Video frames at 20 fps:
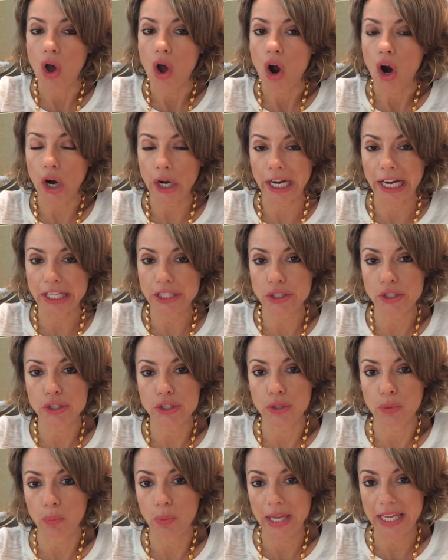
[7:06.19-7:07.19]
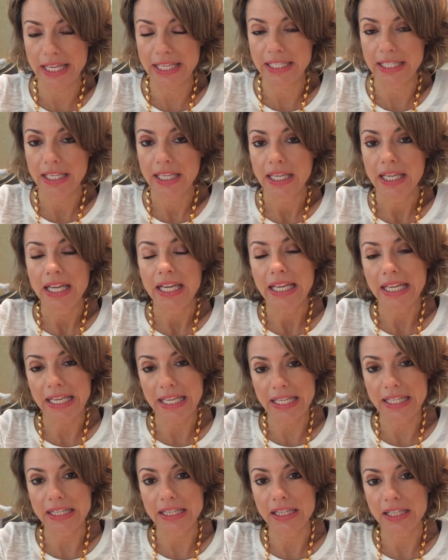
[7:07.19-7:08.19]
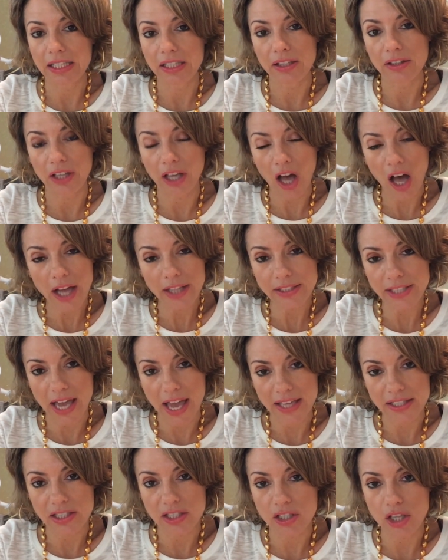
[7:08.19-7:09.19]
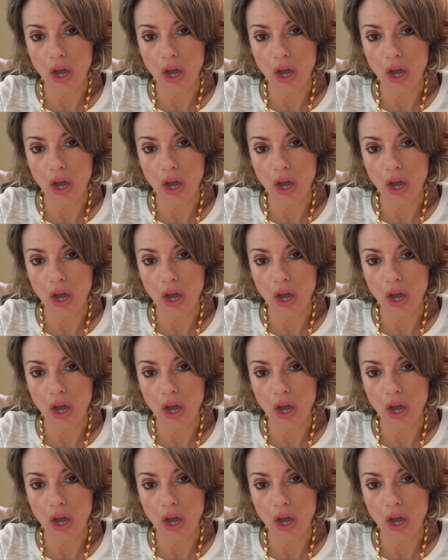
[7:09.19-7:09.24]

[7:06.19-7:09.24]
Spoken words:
are entered to win in the contest.